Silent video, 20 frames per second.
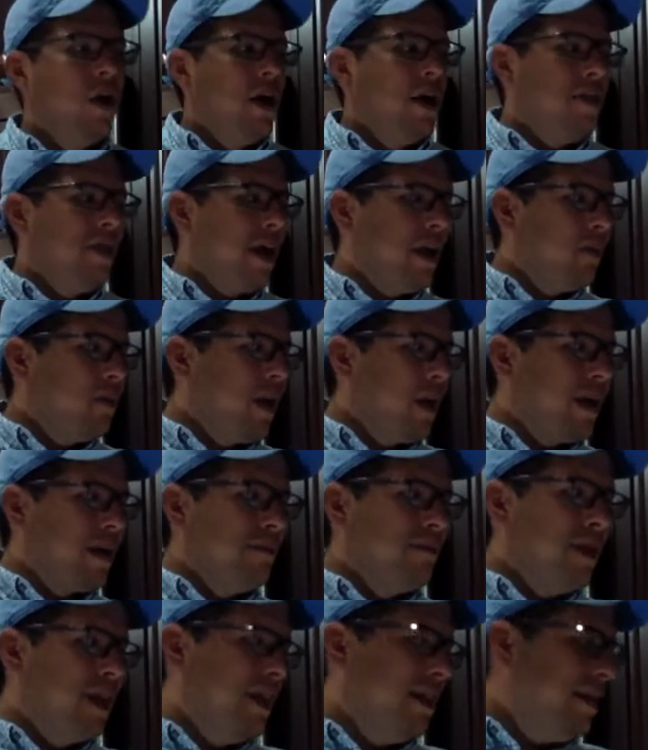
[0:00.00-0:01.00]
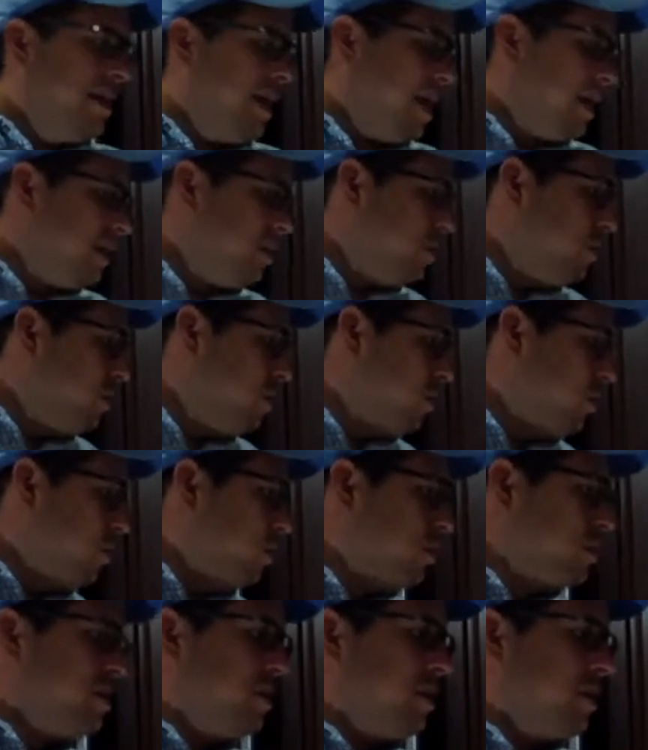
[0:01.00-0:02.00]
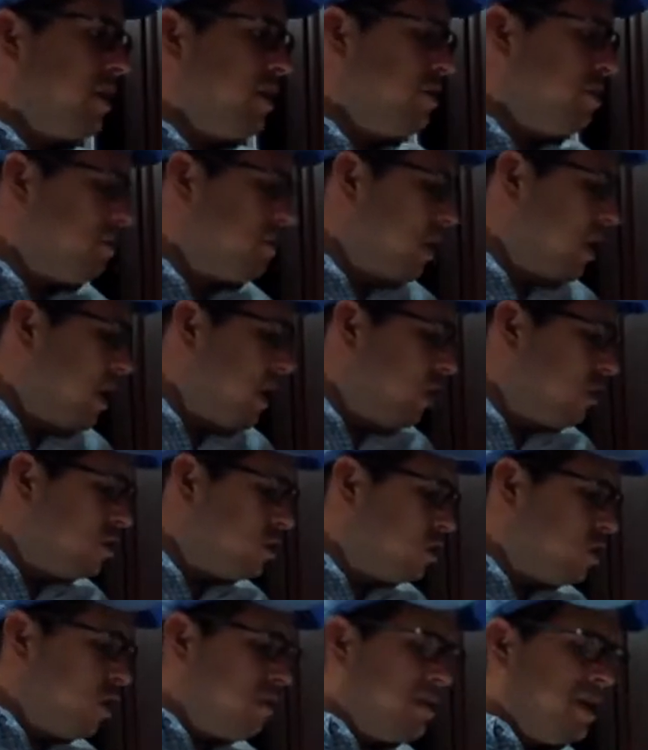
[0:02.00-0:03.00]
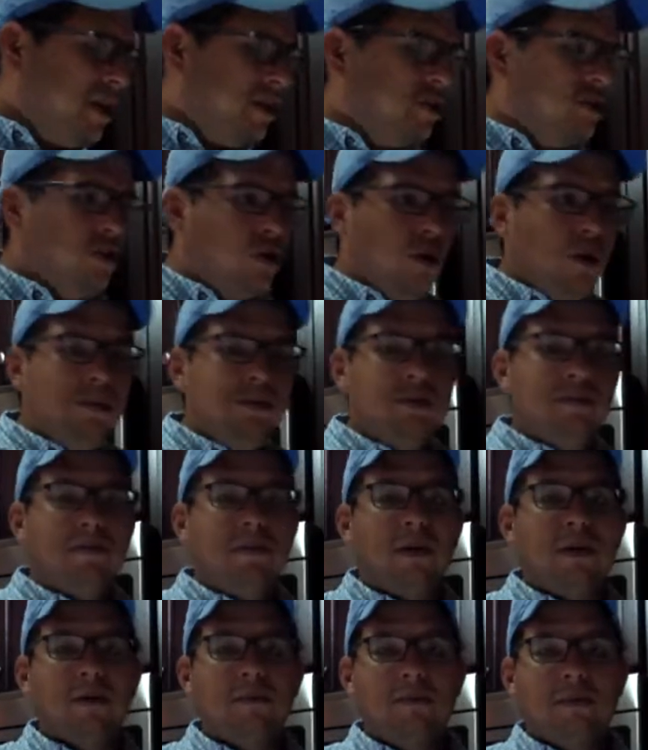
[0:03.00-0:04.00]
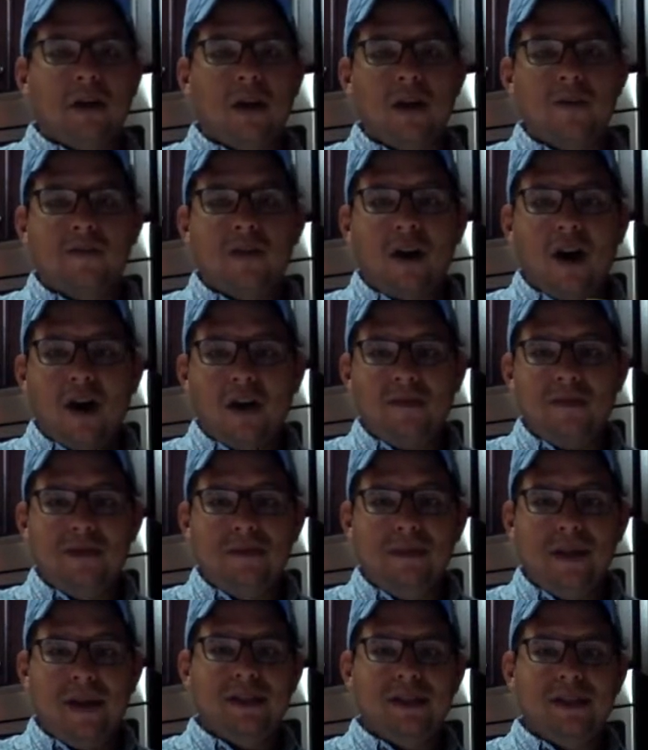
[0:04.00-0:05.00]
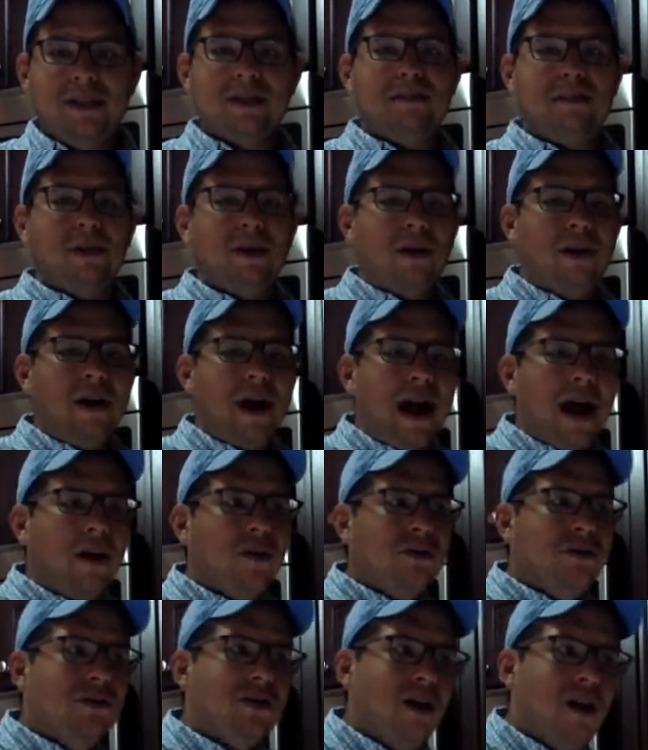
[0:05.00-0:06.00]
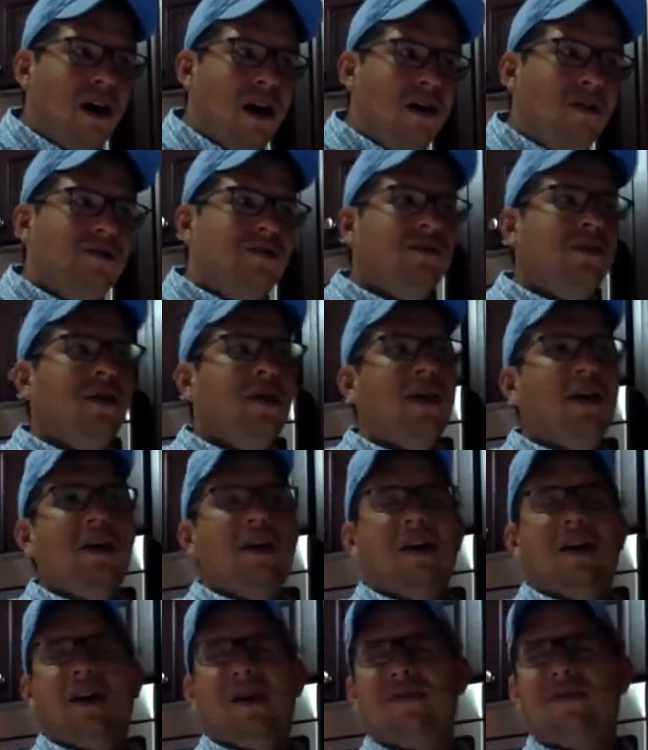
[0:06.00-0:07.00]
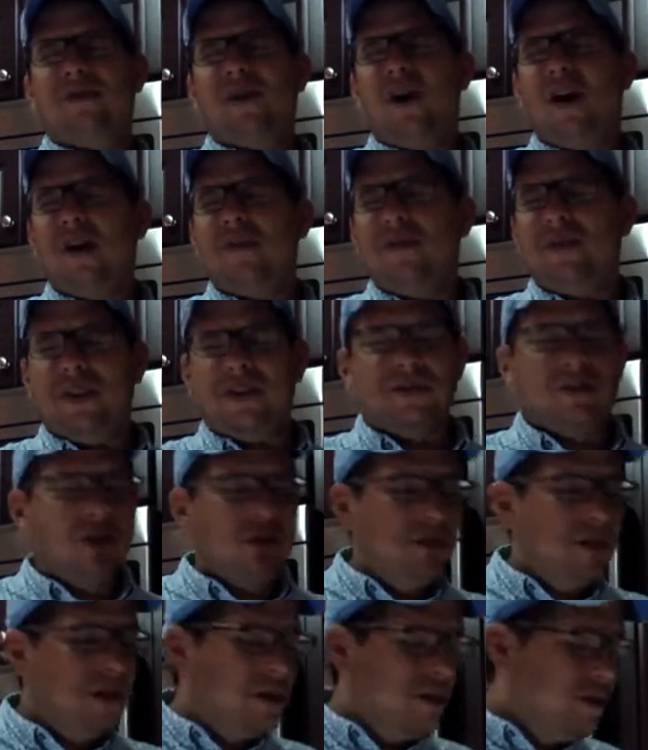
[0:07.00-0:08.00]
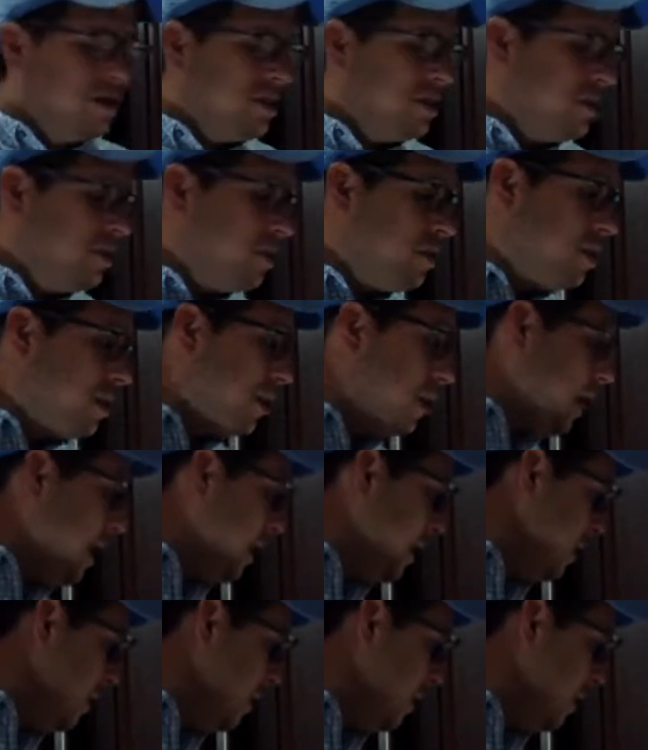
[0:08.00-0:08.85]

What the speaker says: they recommend that you use, so many scoops of coffee beans per ounce of of coffee. So I mean, there you can get,